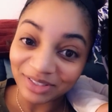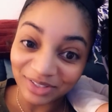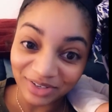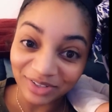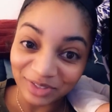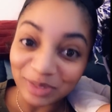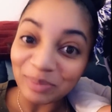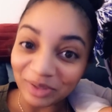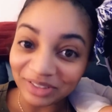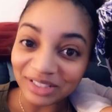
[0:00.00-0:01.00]
girl, you
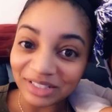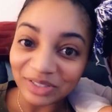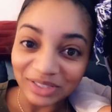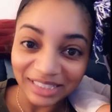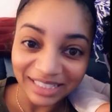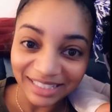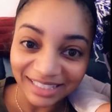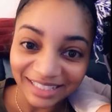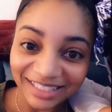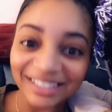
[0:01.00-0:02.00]
spoke this into
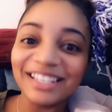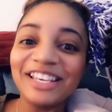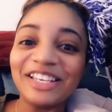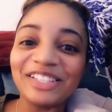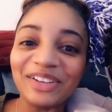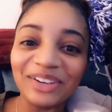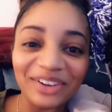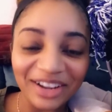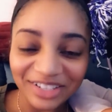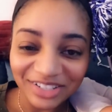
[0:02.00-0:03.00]
existence. So
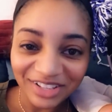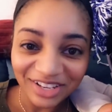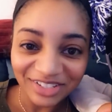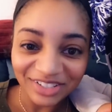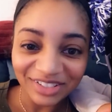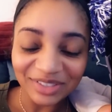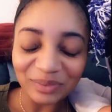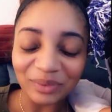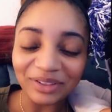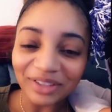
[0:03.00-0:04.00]

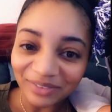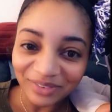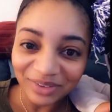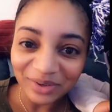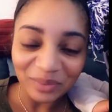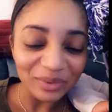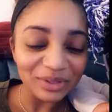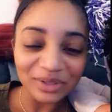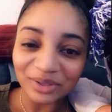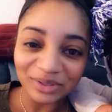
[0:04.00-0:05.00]
congratulations, we love you, and
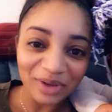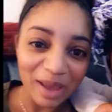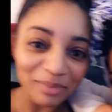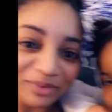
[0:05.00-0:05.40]
we're so, so happy